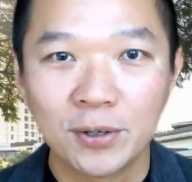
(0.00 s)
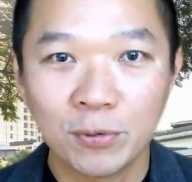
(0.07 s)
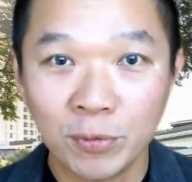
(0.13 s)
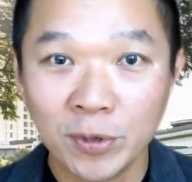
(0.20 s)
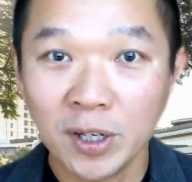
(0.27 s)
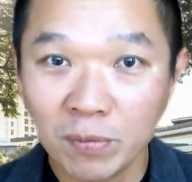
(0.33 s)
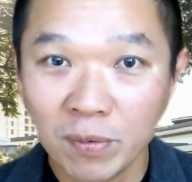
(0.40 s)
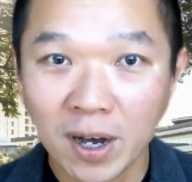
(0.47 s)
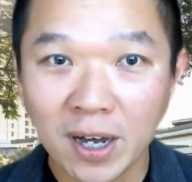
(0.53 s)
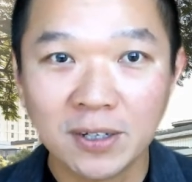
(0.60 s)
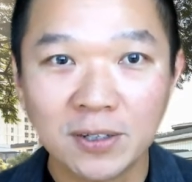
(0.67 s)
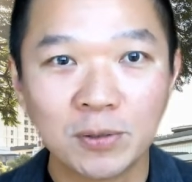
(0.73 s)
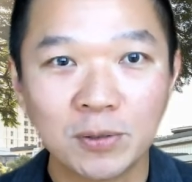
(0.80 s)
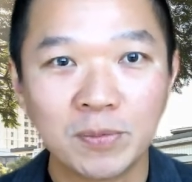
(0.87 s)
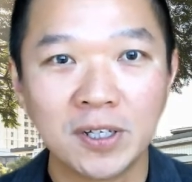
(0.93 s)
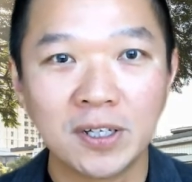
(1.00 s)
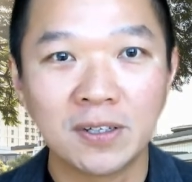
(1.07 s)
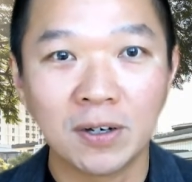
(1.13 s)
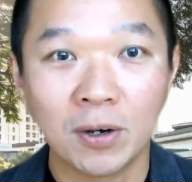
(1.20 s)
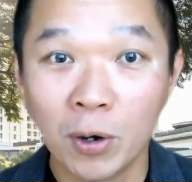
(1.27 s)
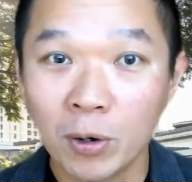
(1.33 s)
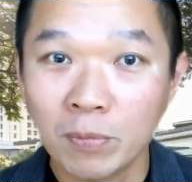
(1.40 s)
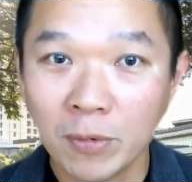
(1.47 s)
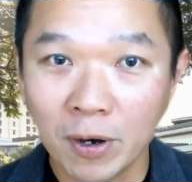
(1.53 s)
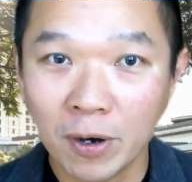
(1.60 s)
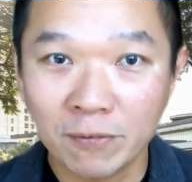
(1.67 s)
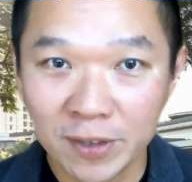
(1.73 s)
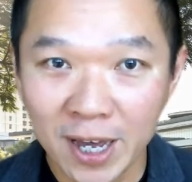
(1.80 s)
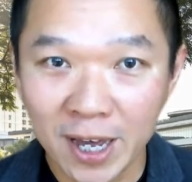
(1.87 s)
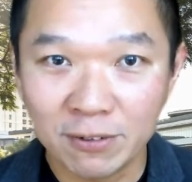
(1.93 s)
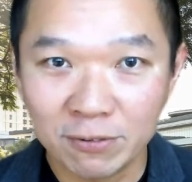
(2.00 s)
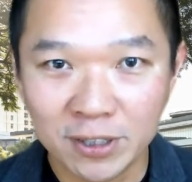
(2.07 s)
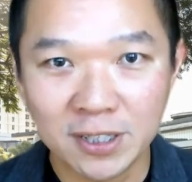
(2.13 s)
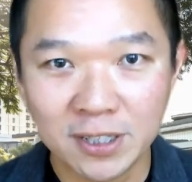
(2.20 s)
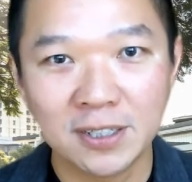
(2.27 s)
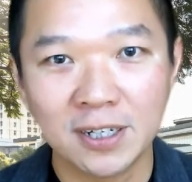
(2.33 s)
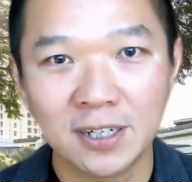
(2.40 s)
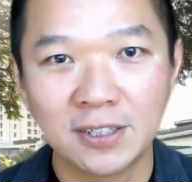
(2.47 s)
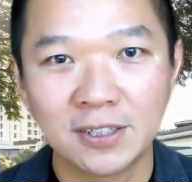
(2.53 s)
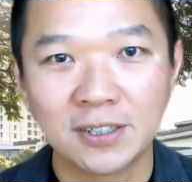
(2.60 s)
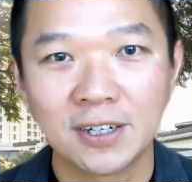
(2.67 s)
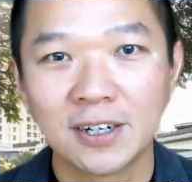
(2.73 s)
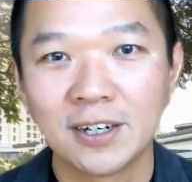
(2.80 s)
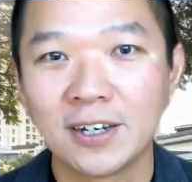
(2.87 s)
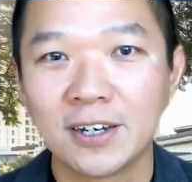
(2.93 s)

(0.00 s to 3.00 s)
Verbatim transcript: We want to be the home of that research.